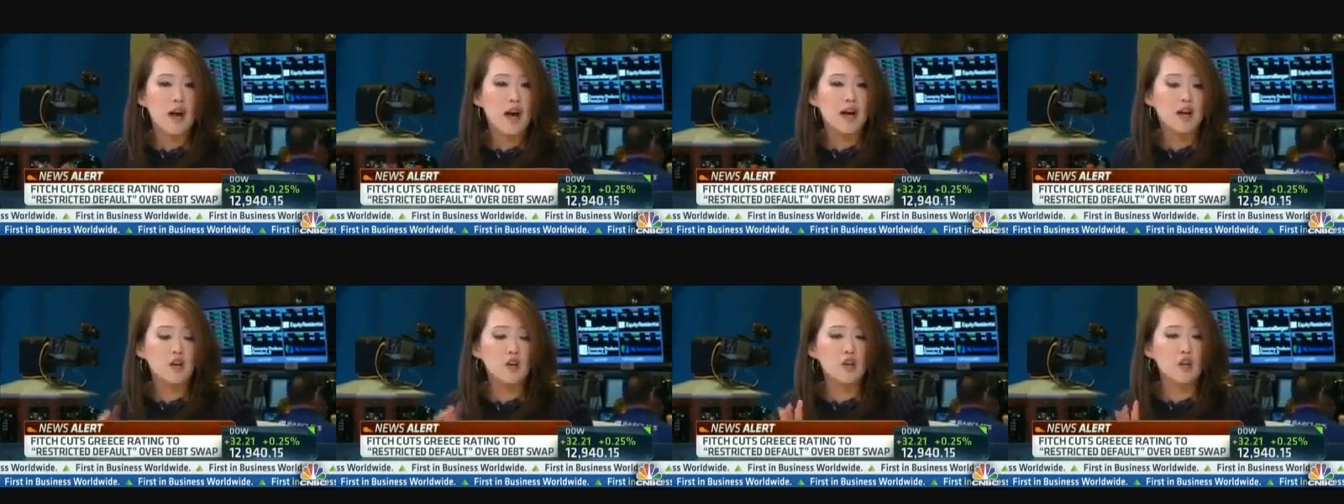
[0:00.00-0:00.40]

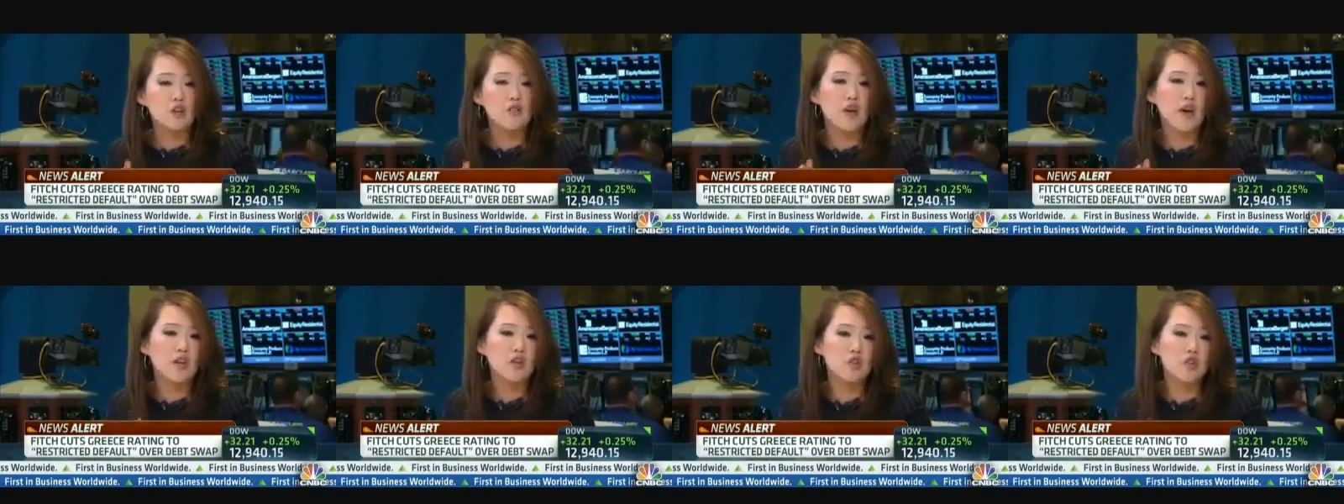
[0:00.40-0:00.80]
I know your
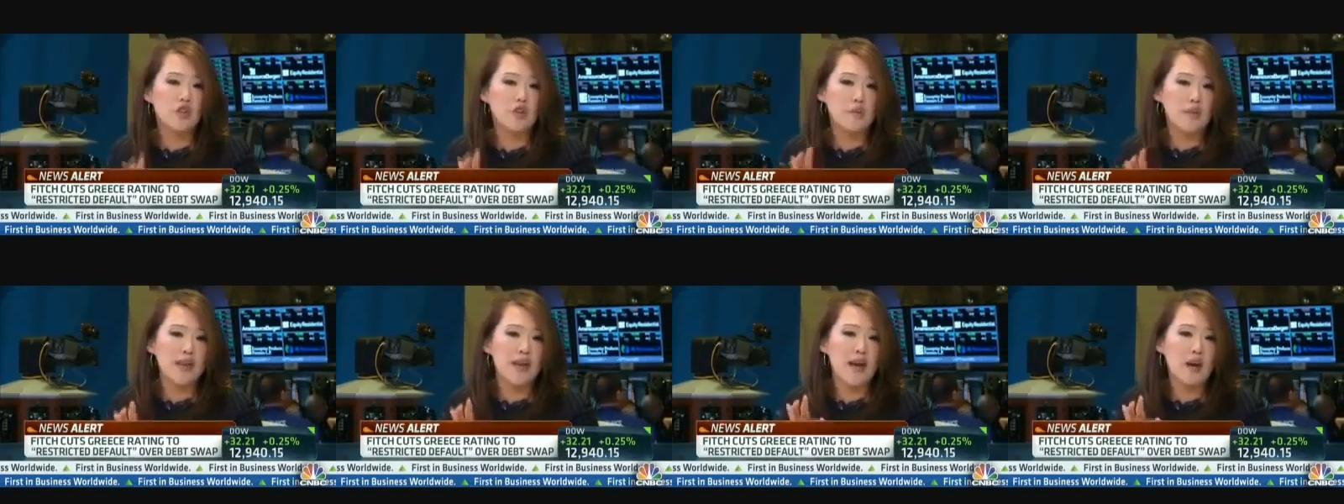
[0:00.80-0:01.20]
advisors
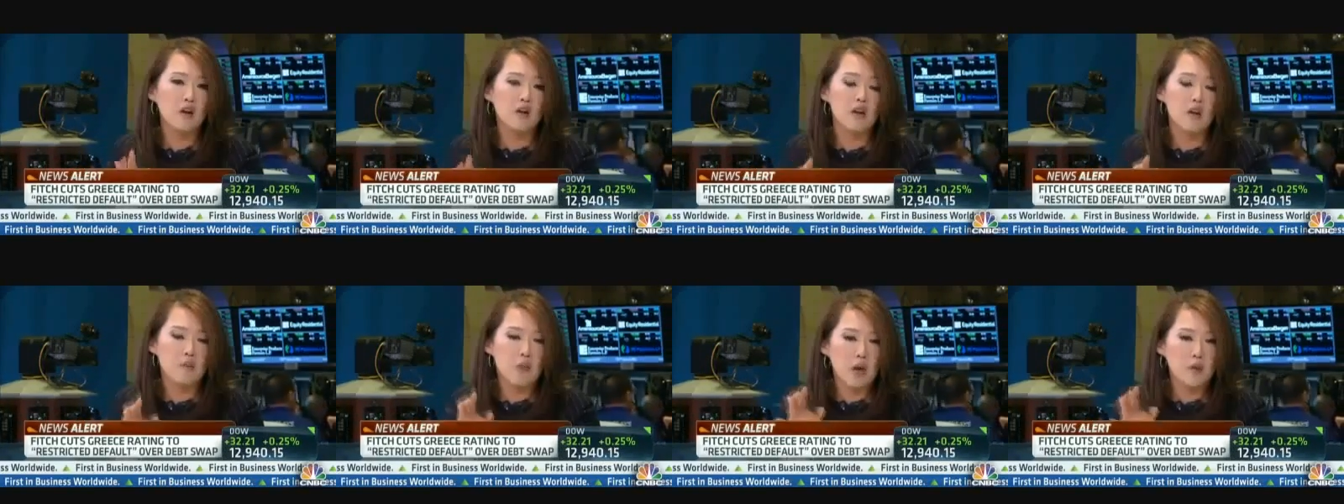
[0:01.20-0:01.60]
have been
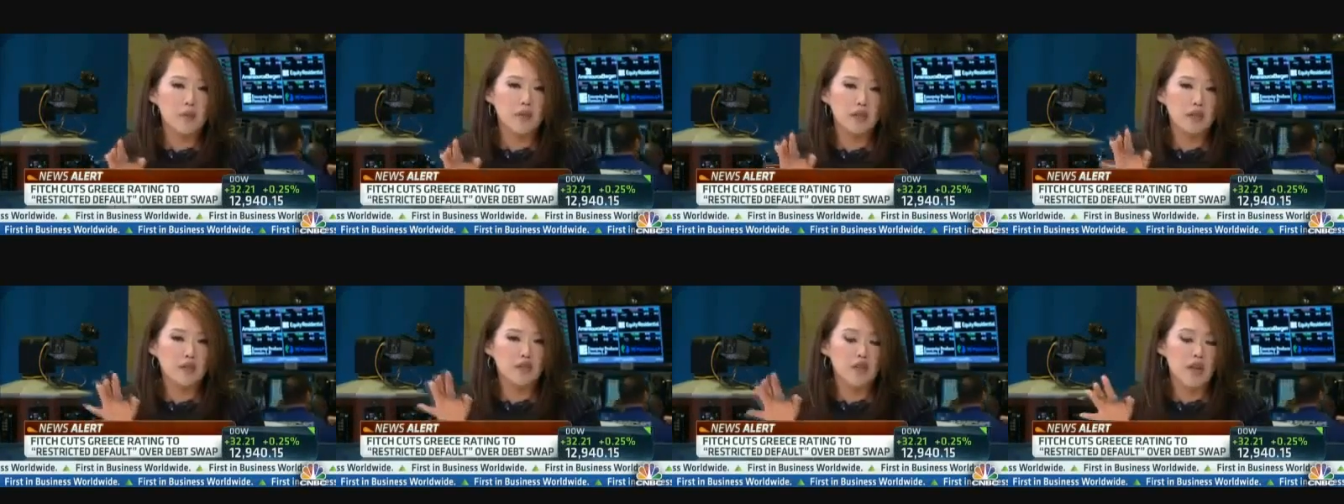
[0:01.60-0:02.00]
out and
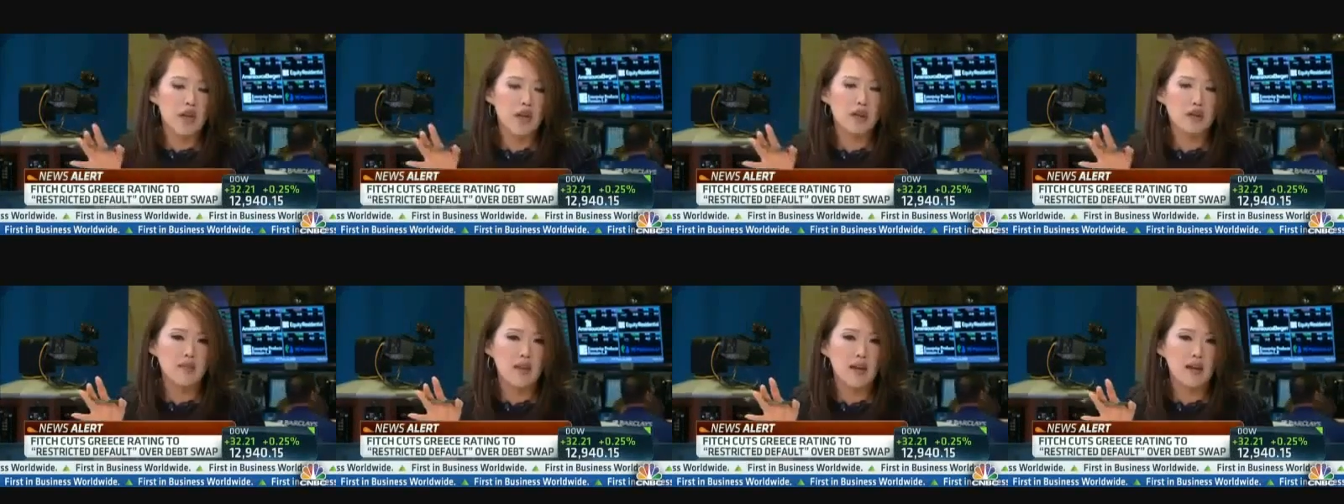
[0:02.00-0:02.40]
publicly
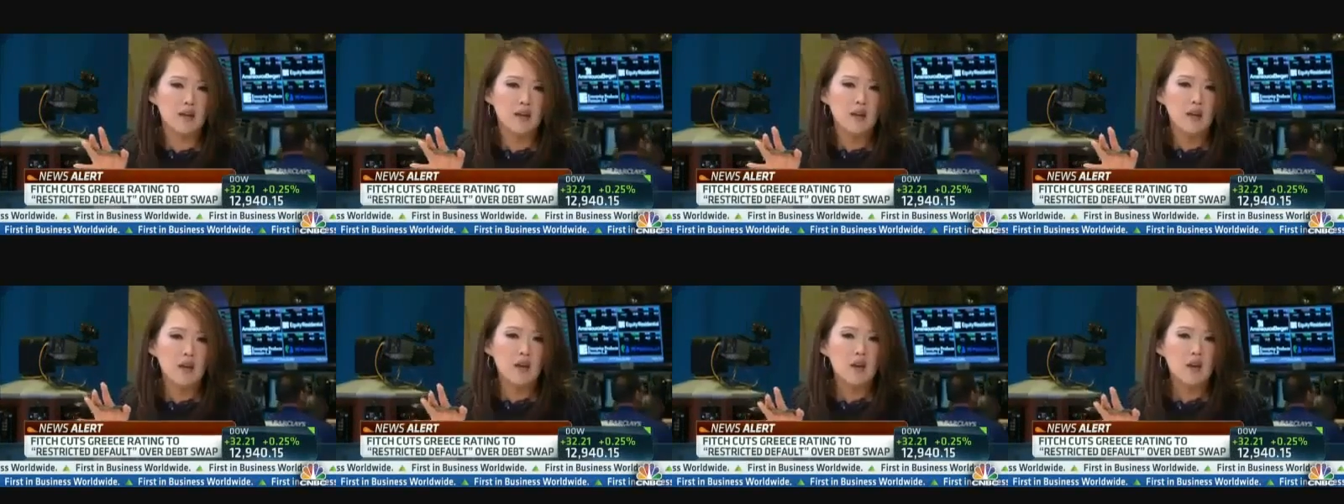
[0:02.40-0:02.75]
saying that,